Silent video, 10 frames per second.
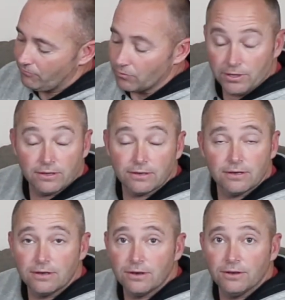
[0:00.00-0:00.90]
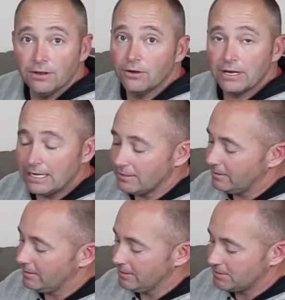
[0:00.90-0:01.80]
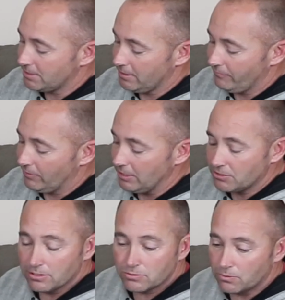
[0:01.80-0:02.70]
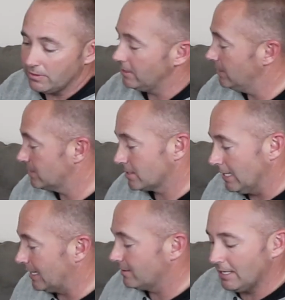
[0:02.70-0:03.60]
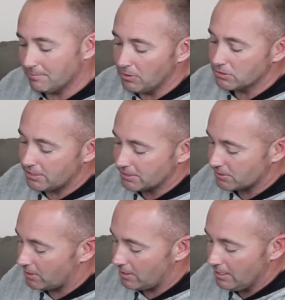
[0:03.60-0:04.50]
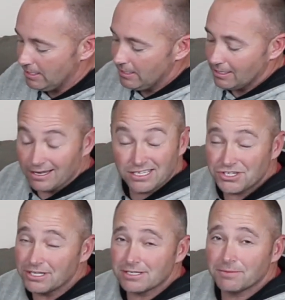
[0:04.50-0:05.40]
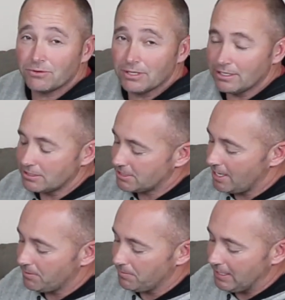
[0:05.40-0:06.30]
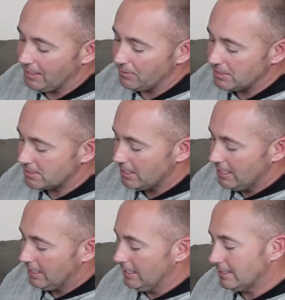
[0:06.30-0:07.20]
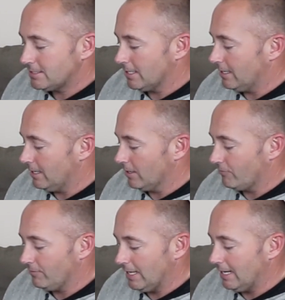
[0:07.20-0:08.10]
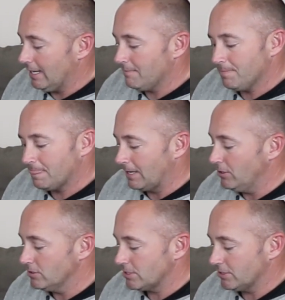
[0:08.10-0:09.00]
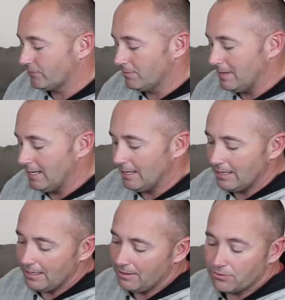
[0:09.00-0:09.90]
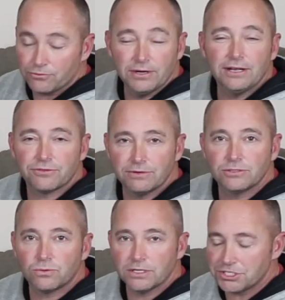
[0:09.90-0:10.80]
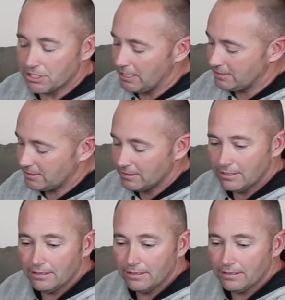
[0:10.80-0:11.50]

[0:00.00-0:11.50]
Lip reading: for you, no doubt. It's a very trustworthy disc, like most discs are, unless you get something really understable. But anyways, it'll fly. I use this for my 3 to 320 shots.